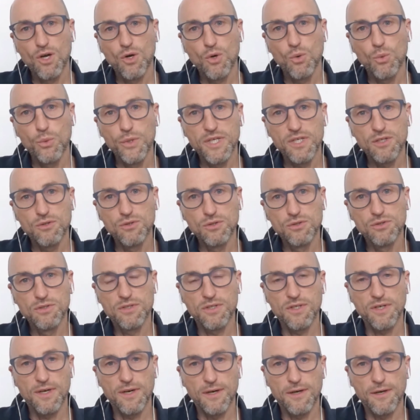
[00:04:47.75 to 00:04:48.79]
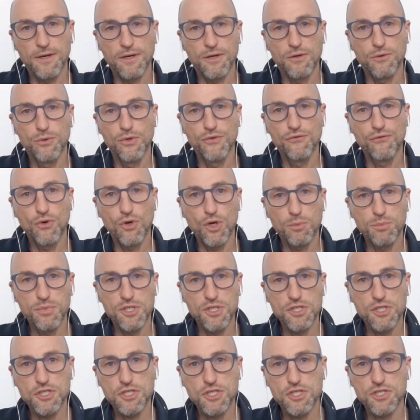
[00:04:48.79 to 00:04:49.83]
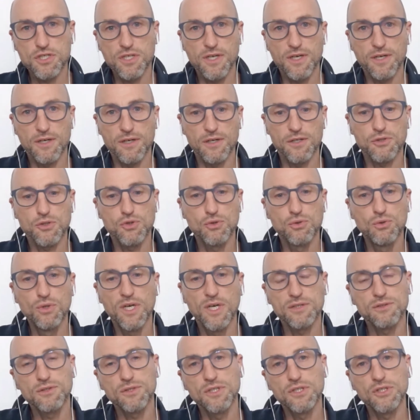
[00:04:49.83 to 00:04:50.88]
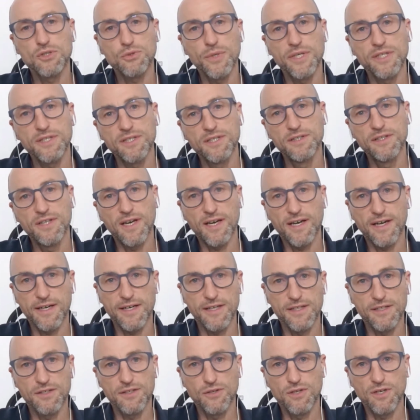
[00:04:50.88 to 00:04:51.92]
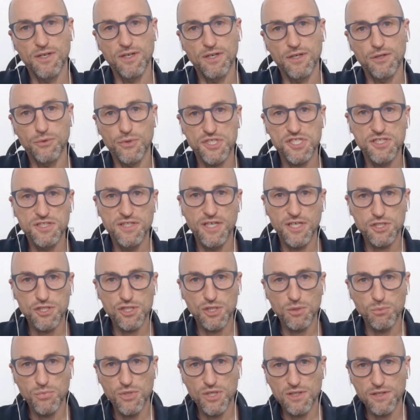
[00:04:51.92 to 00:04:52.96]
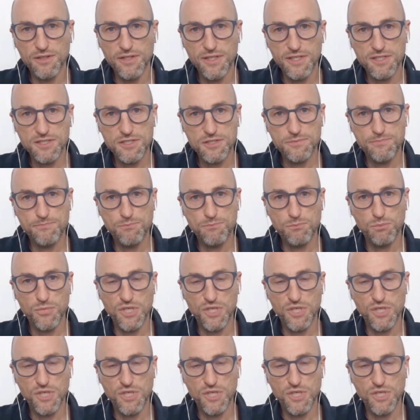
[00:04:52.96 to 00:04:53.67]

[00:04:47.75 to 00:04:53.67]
We could refurbish 229 residential buildings,